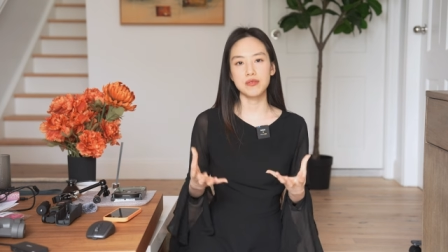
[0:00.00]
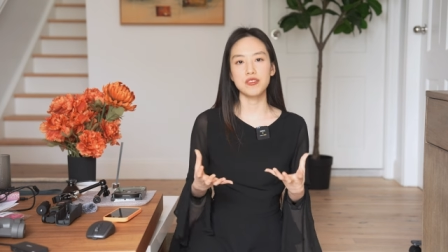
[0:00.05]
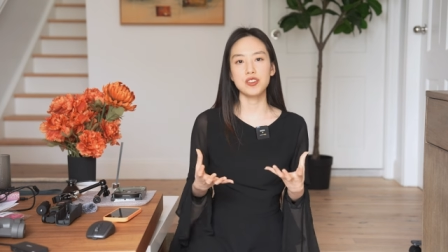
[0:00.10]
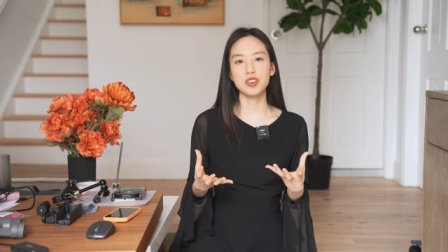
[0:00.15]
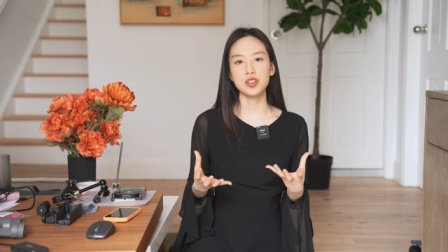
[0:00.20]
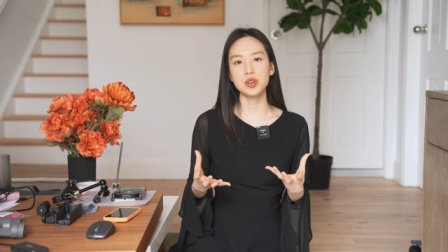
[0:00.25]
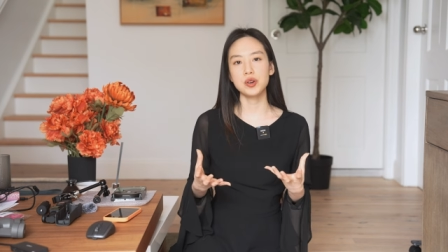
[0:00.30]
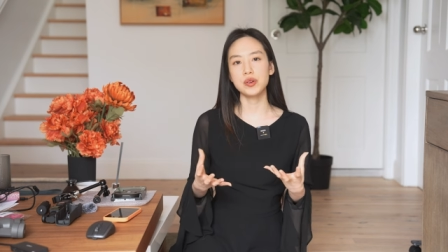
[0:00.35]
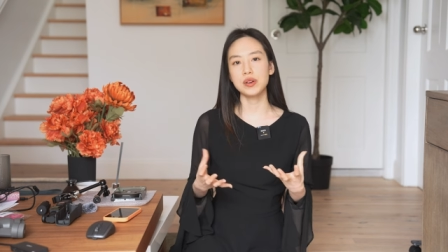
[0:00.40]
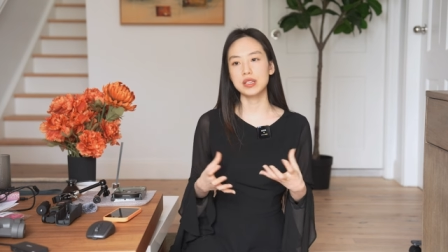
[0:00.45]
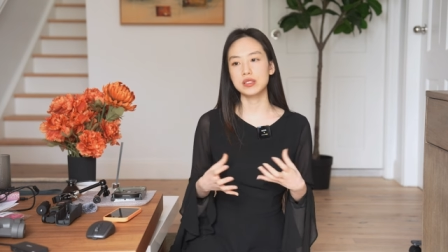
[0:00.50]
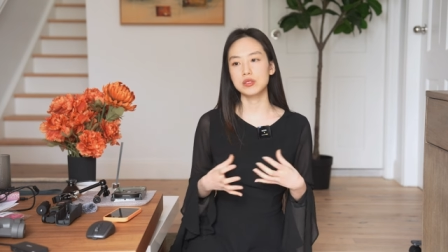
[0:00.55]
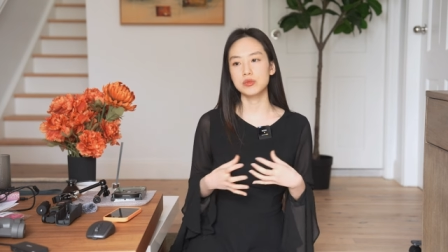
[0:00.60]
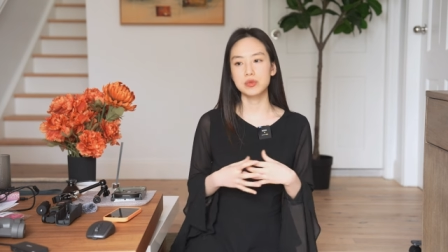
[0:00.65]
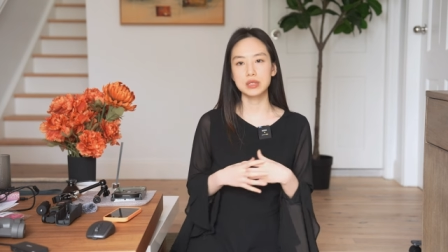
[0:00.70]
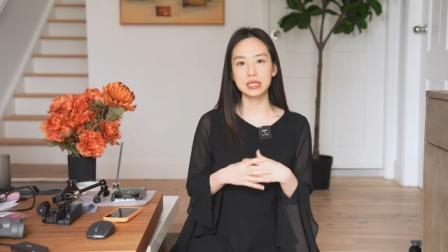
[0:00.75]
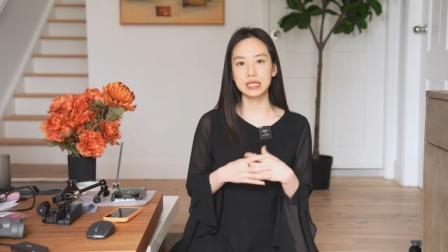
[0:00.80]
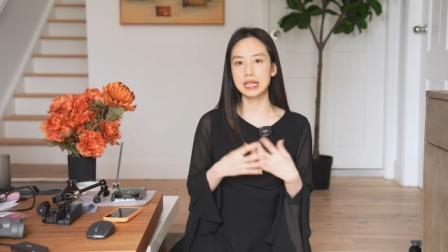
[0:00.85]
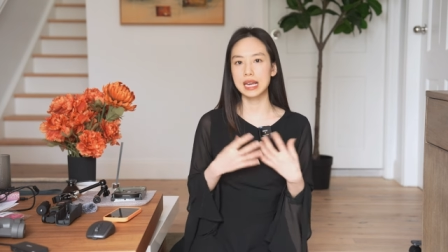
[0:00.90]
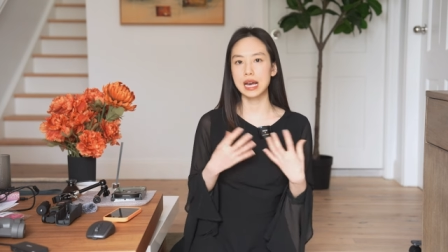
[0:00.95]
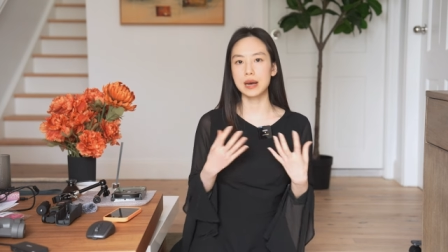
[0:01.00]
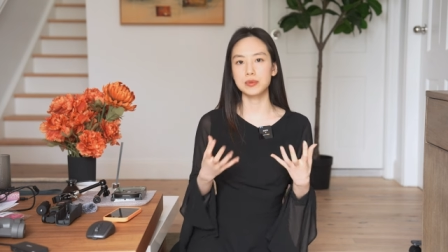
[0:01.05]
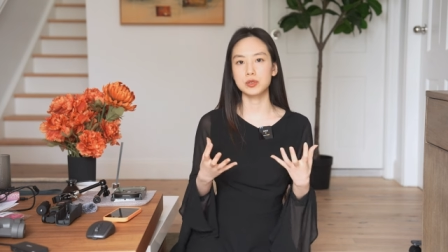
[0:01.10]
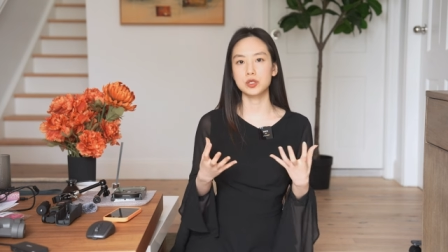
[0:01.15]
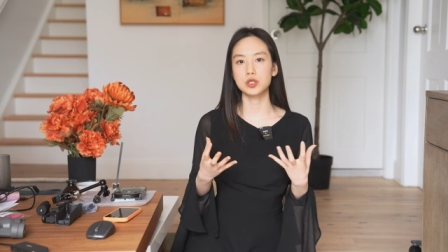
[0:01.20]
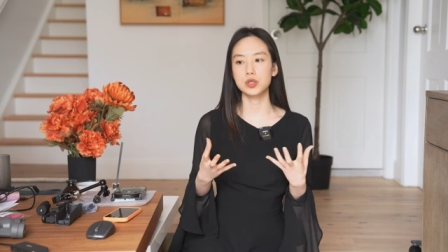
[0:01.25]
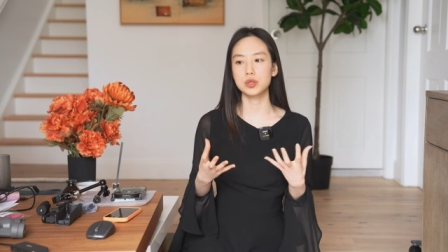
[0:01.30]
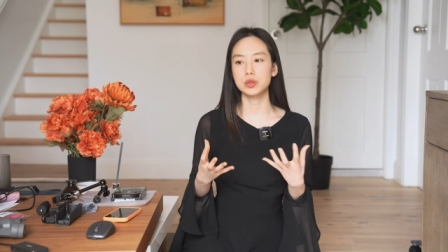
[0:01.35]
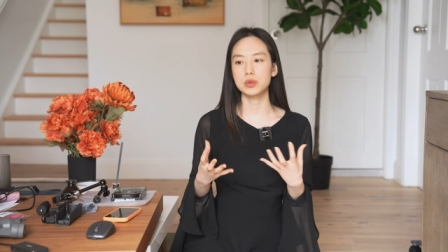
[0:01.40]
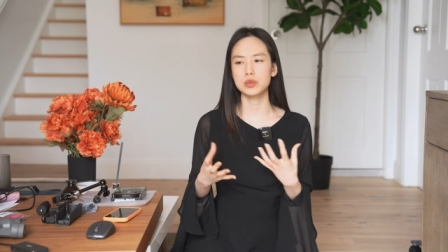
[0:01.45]
video is really up
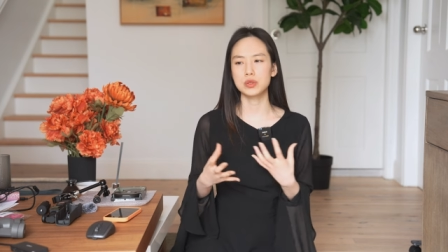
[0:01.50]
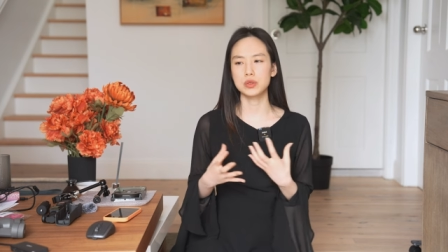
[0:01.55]
to you,